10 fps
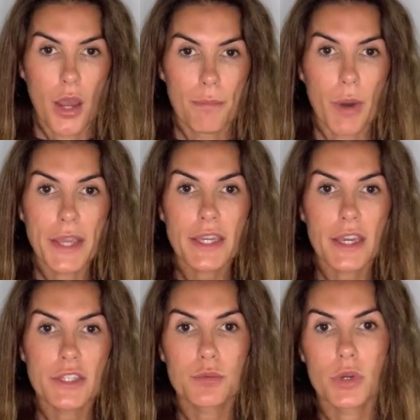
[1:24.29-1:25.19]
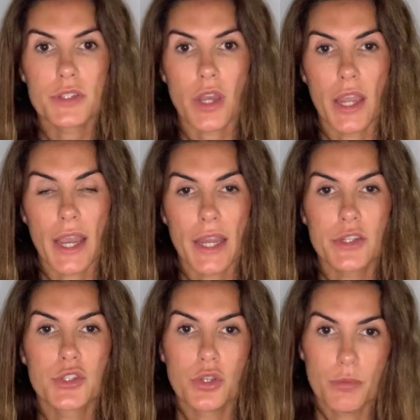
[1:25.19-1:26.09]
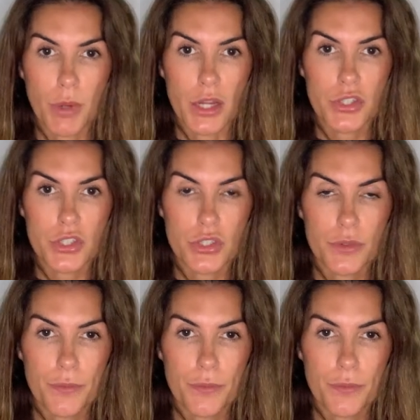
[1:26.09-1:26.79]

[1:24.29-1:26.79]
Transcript: My case was I had too much.